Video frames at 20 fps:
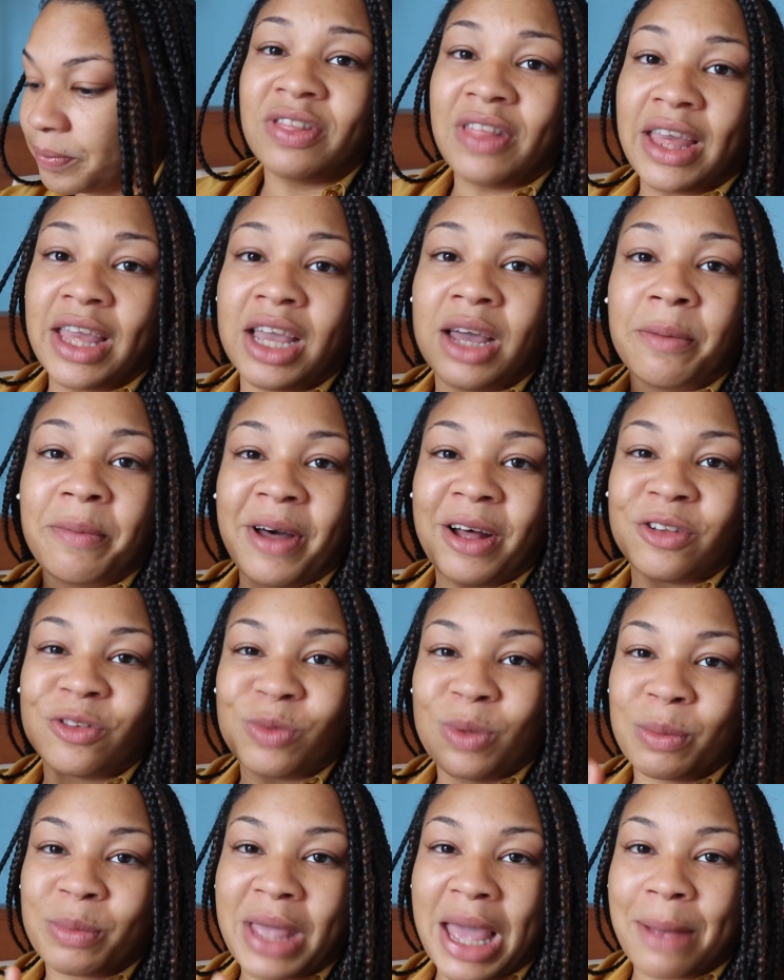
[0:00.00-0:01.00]
Thing about
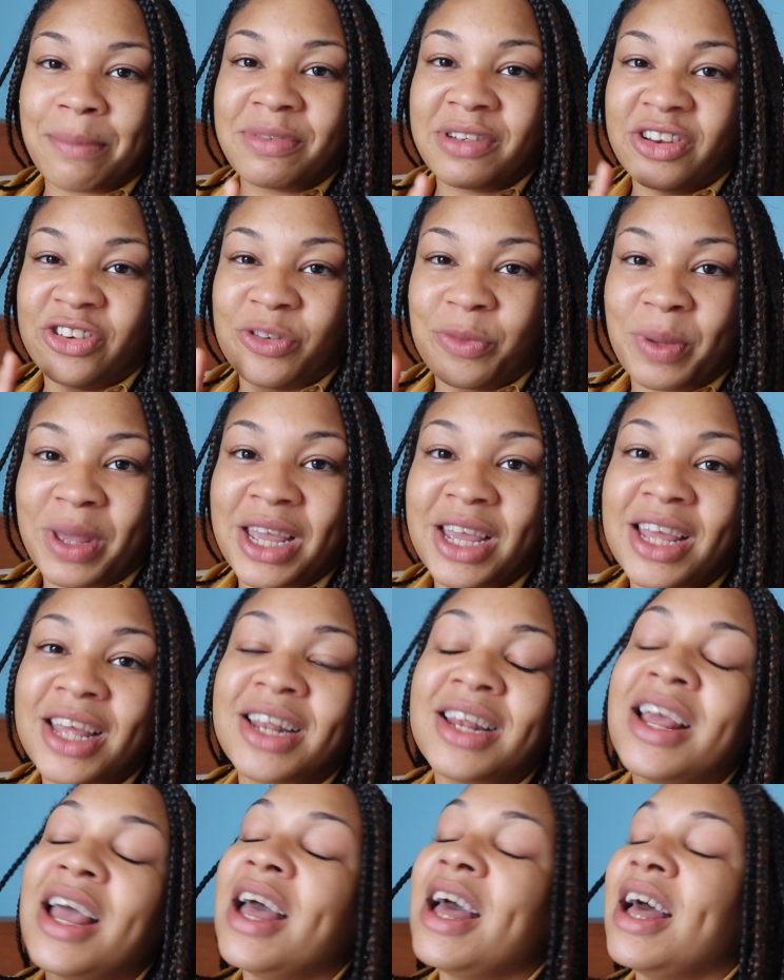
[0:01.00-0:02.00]
swim caps in
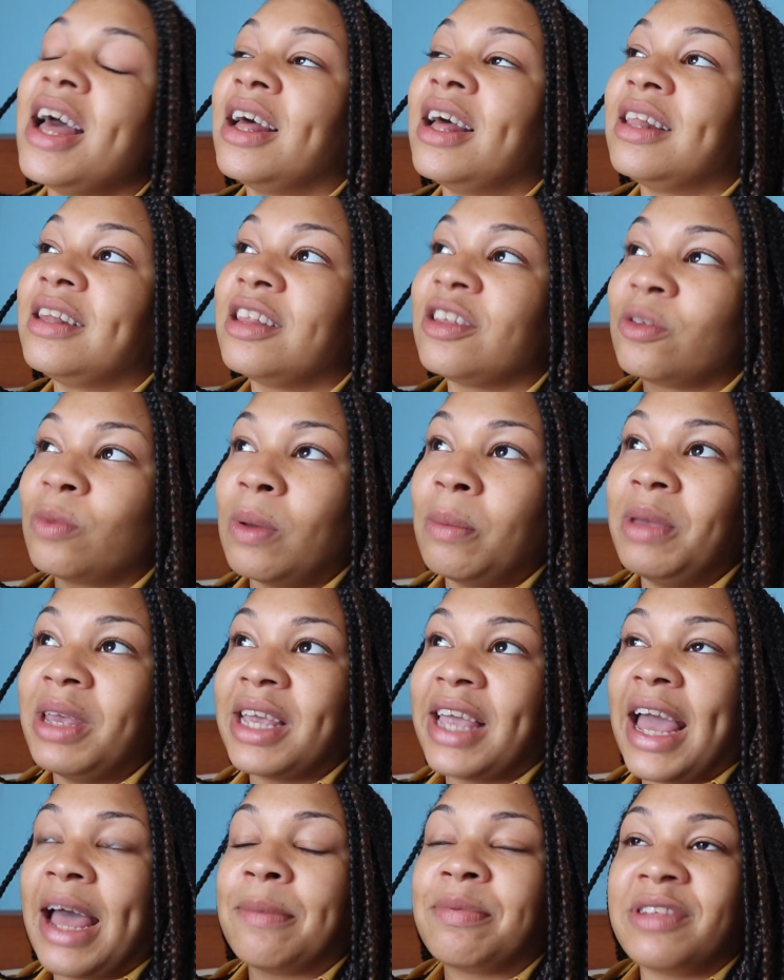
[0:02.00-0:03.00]
Japan, the
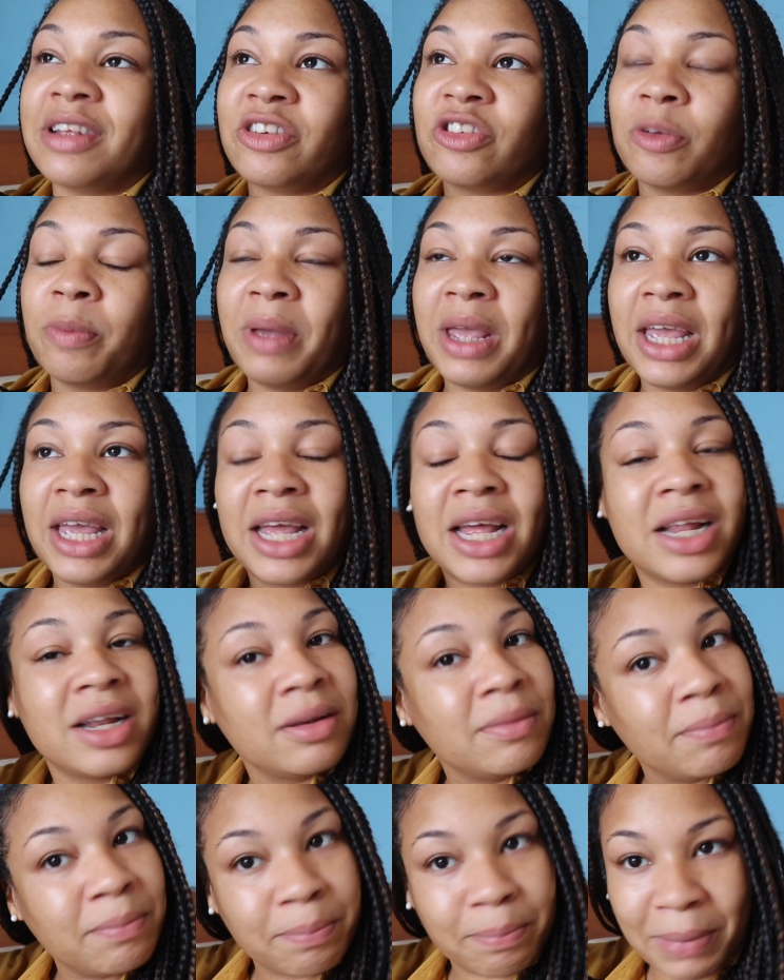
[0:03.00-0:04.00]
swimming caps in
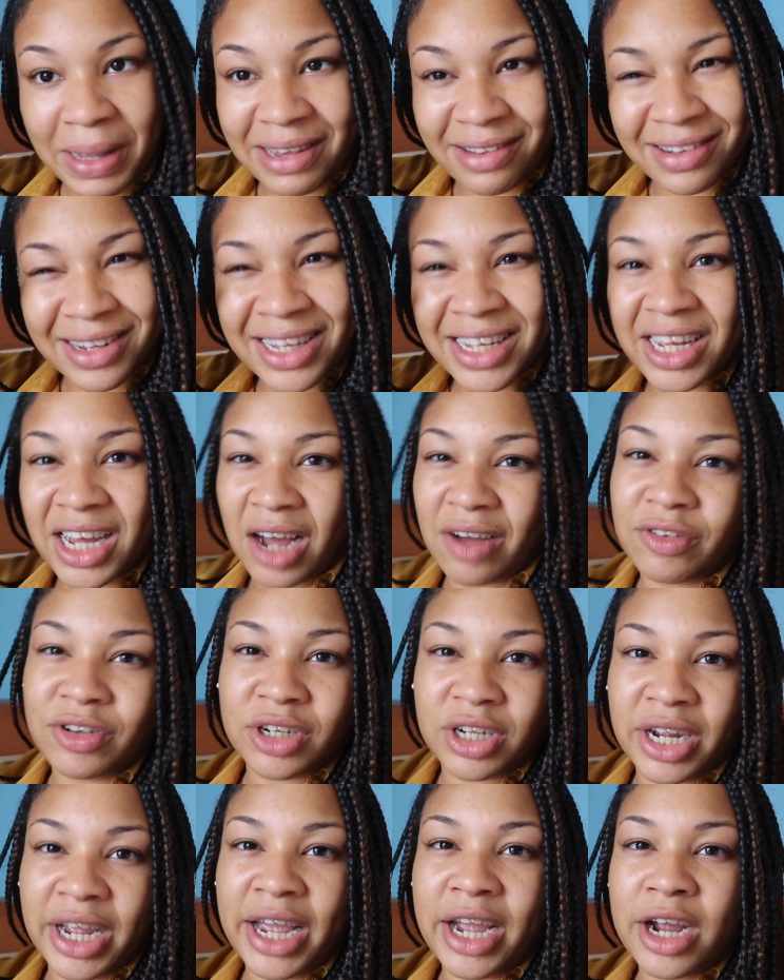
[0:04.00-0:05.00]
Japan basically cover
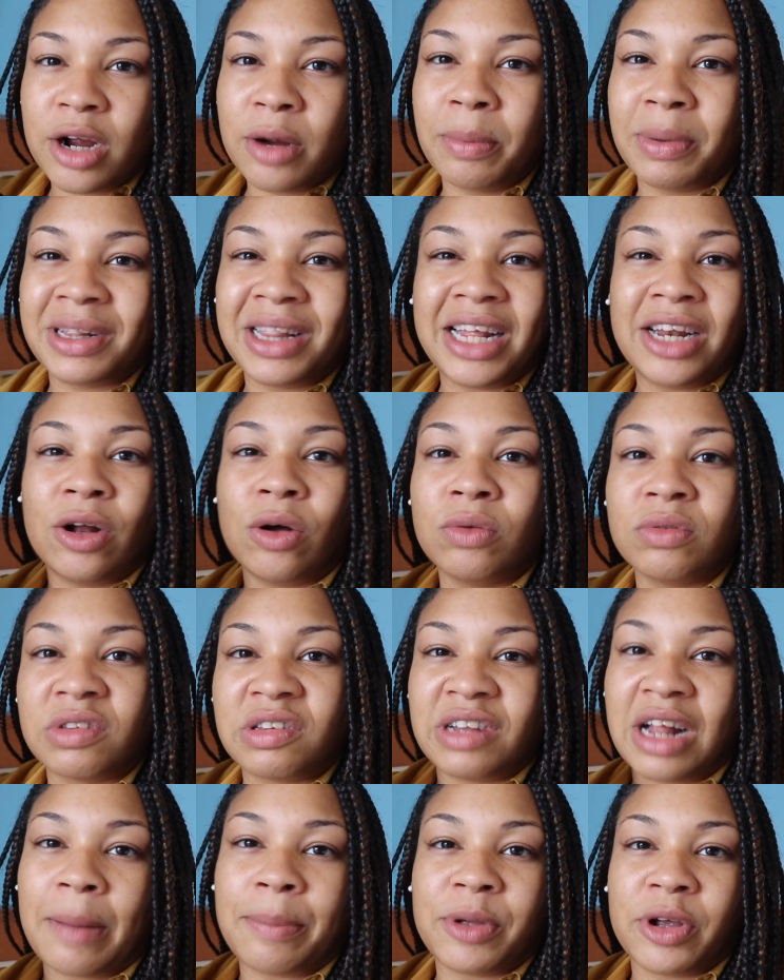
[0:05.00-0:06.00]
your hair, but they don't
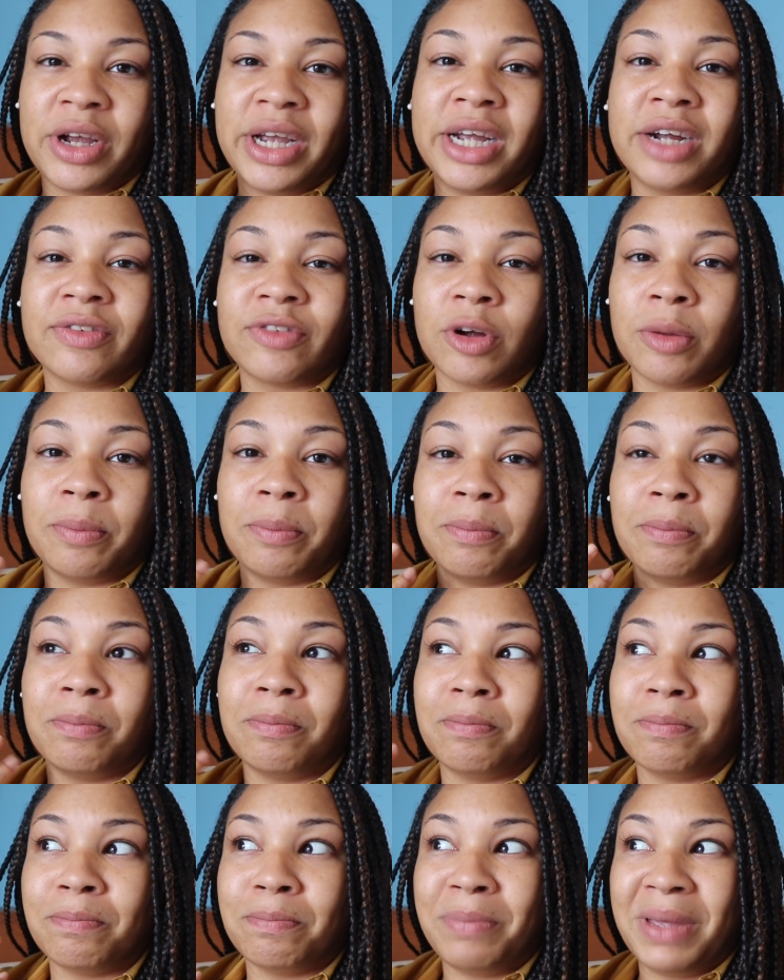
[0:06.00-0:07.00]
stop your hair from
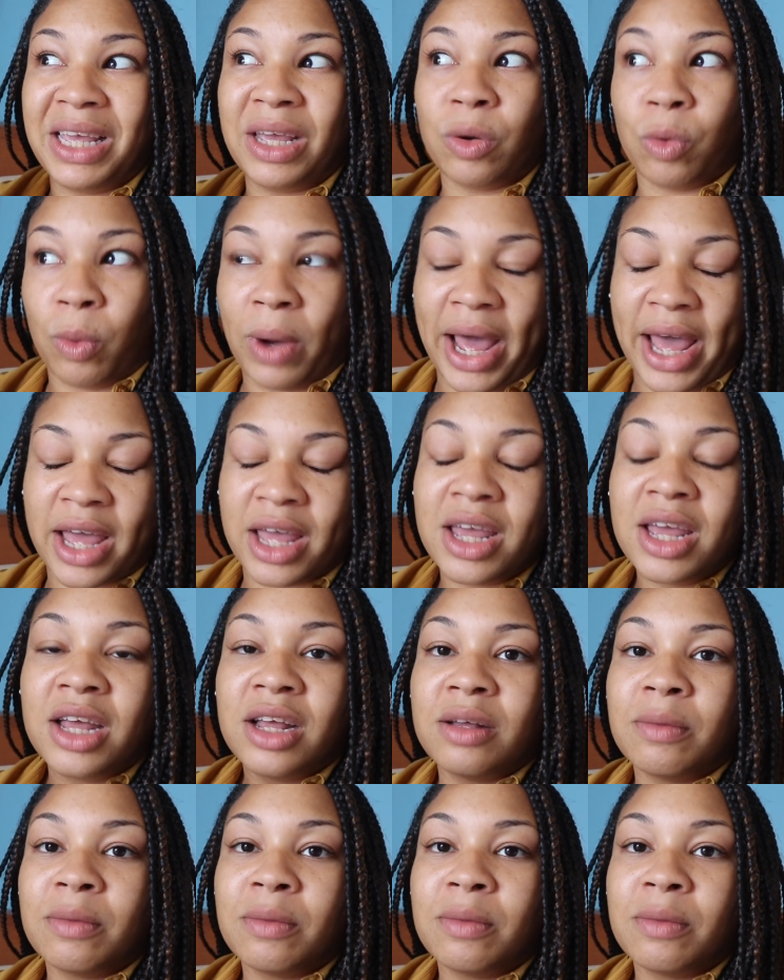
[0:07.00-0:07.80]
being wet.